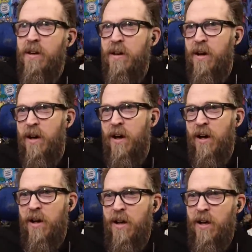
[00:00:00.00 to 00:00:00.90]

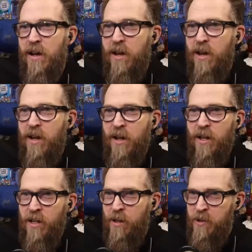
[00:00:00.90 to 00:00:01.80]
Uh,
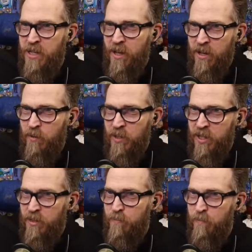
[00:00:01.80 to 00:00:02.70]
let me tell you what
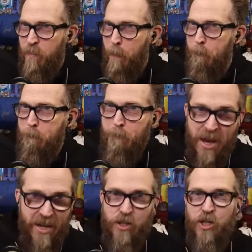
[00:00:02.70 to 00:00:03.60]
this
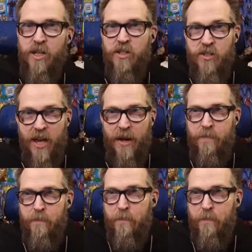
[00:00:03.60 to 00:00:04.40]
bitch said.